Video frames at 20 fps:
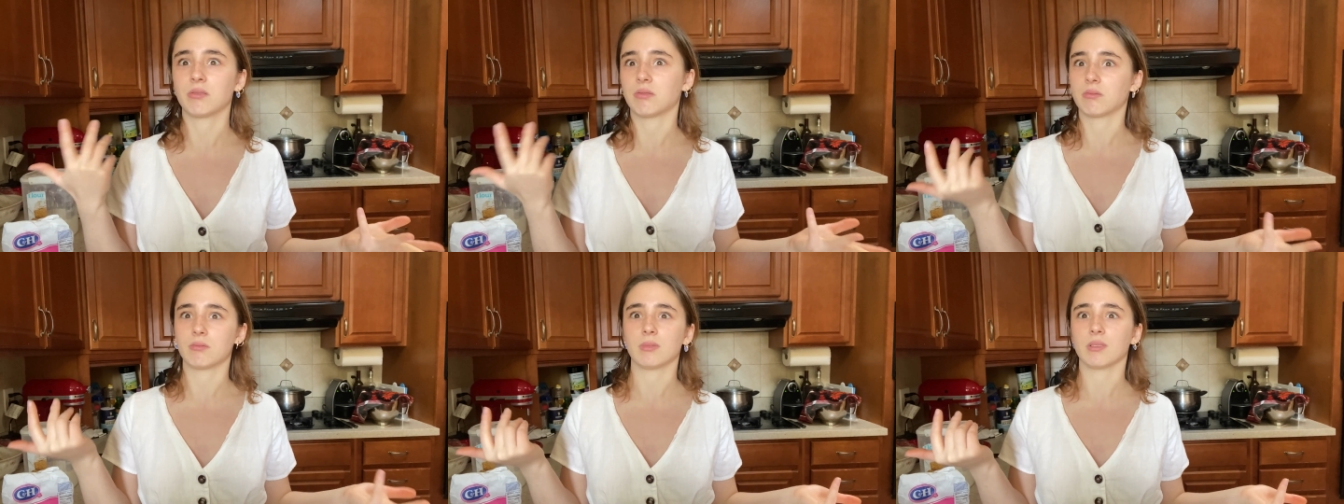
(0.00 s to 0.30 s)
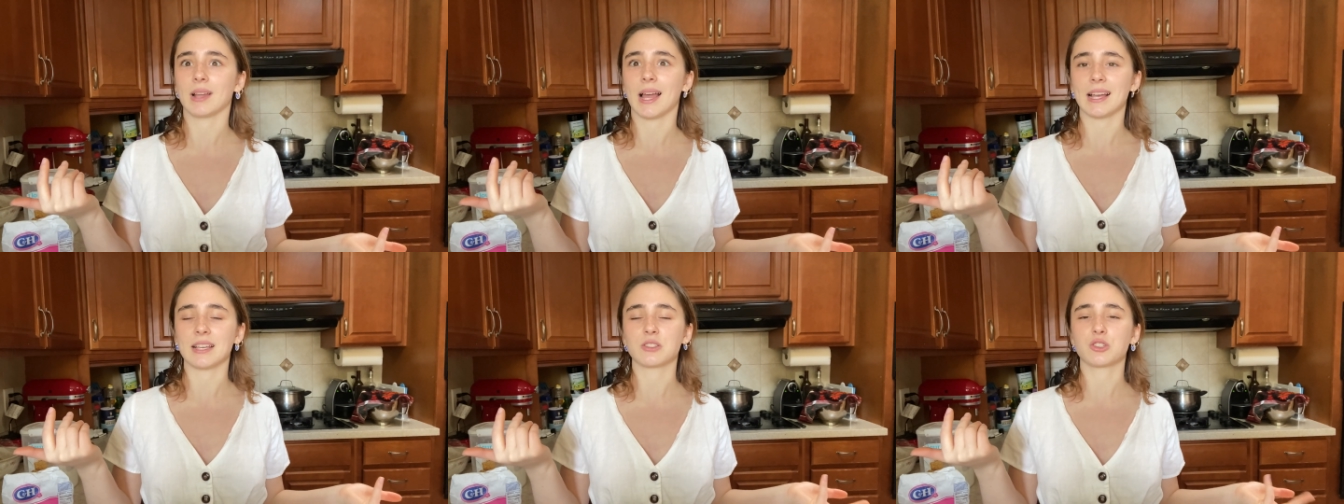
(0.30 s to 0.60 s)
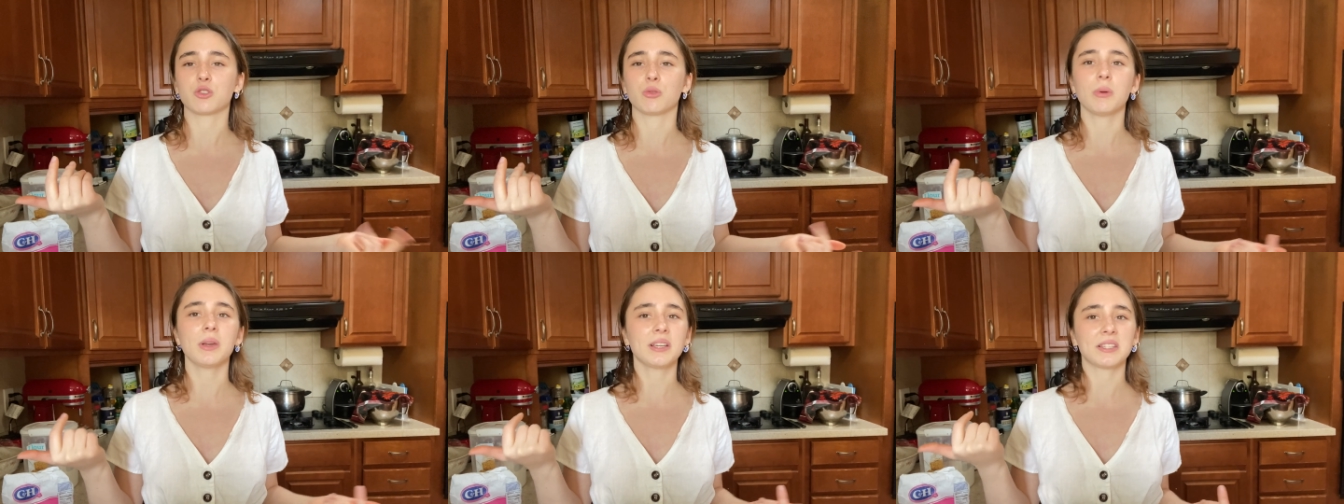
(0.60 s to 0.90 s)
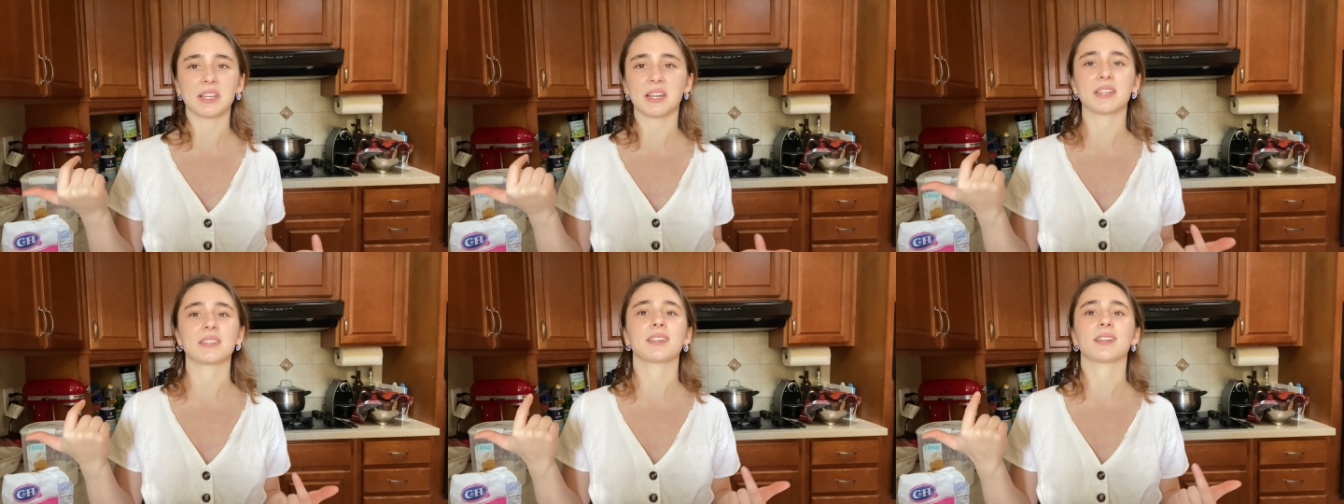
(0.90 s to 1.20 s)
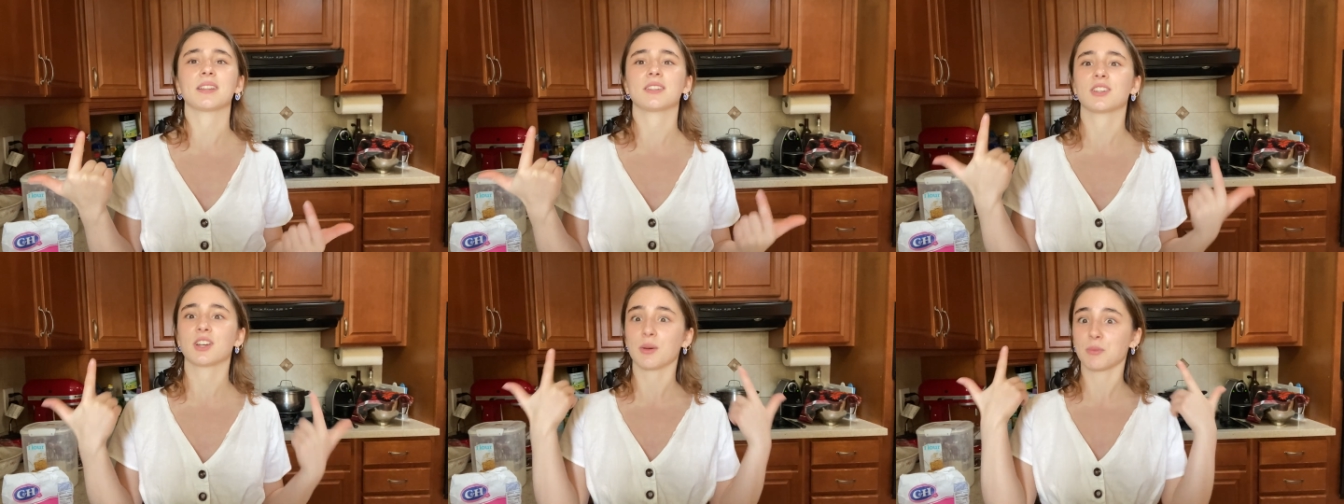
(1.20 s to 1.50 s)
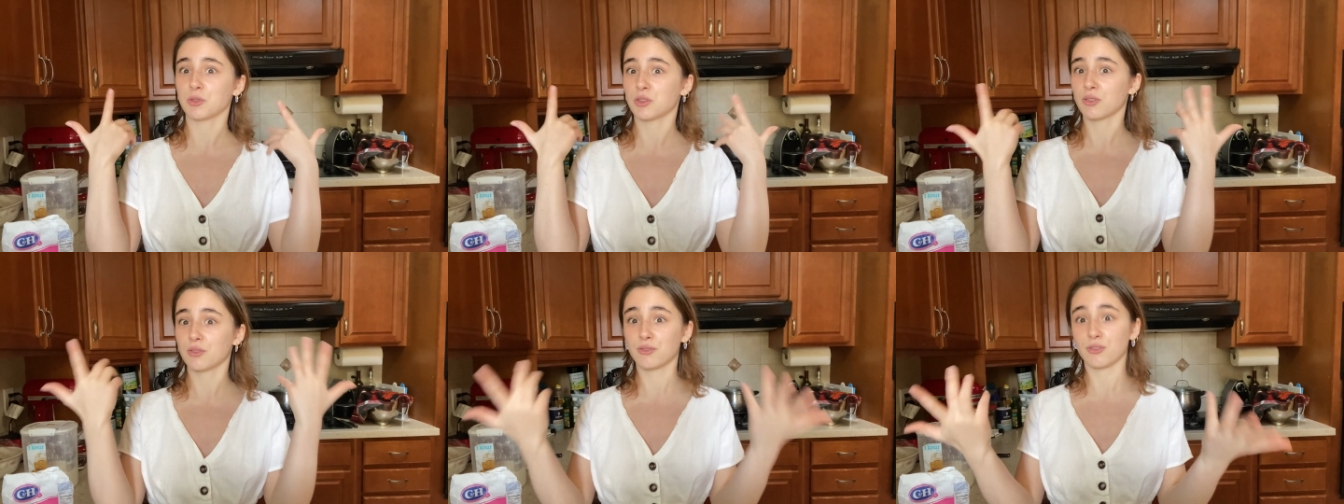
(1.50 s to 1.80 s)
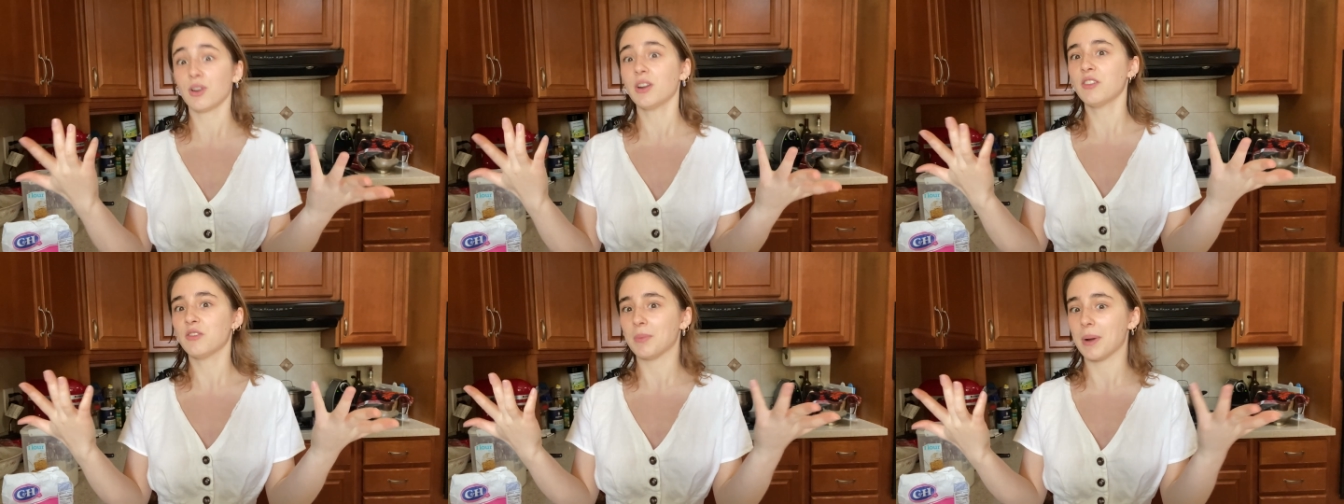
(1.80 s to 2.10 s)
the last 2 weeks they decided to come to the
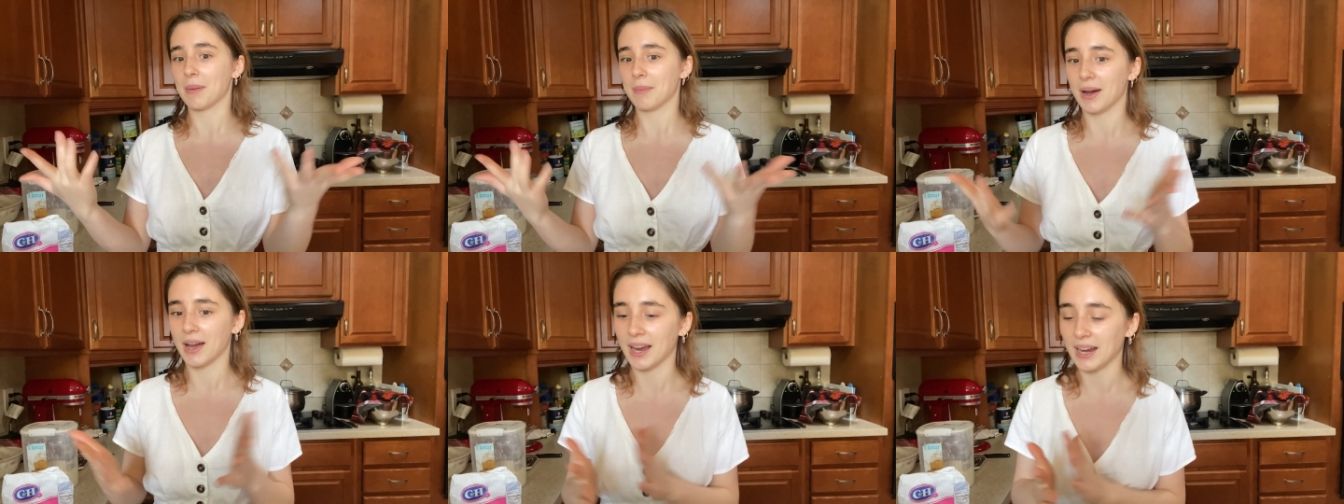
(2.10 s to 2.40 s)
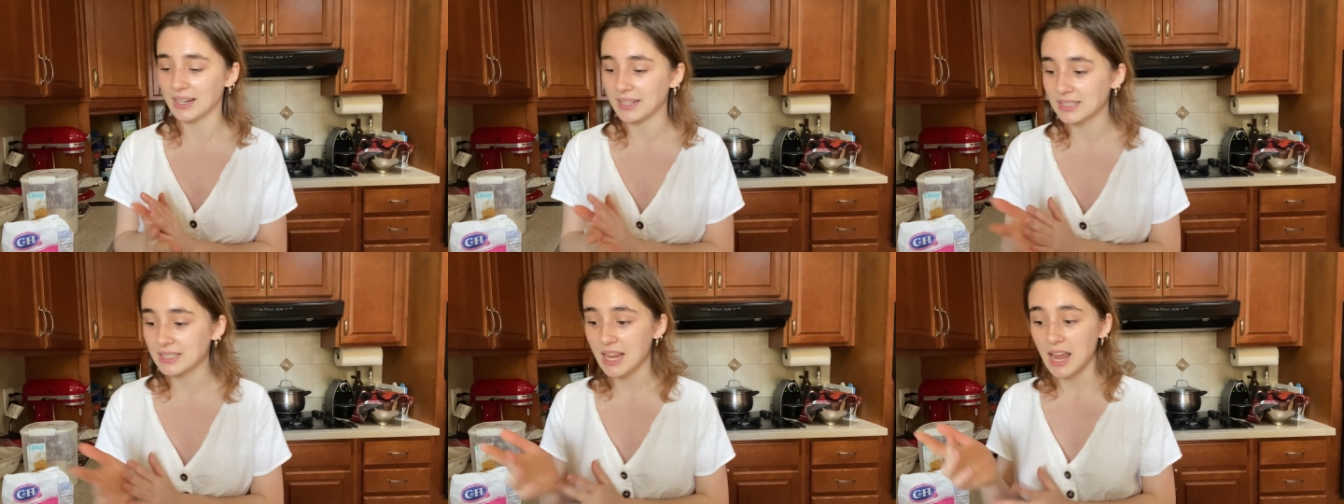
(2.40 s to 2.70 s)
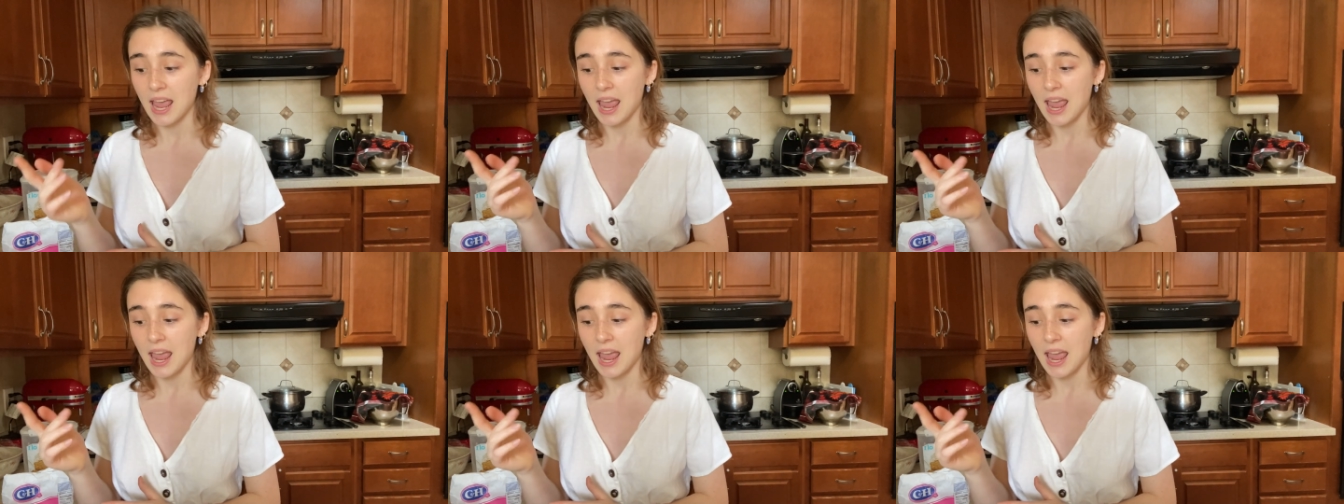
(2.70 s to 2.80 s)
front of my mind.